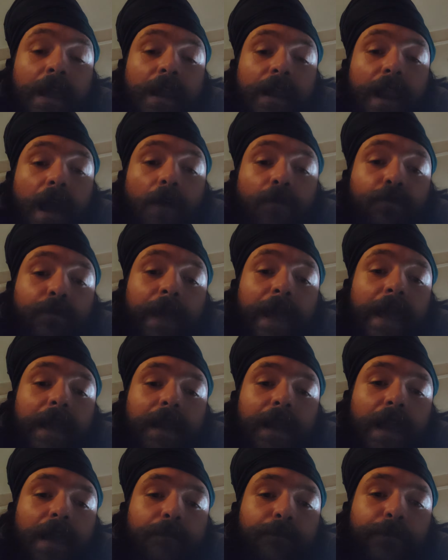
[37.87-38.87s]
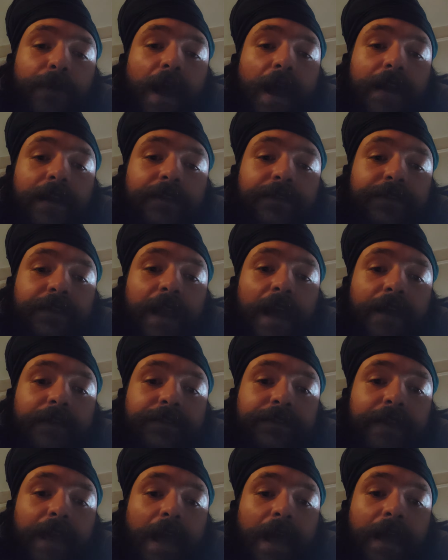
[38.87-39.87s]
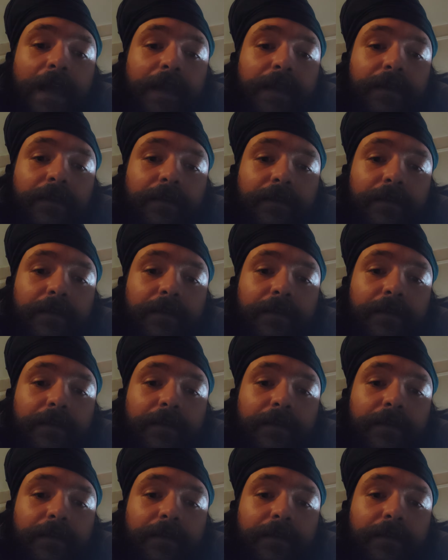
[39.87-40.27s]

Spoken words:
Now, when Emperor Haile Selassie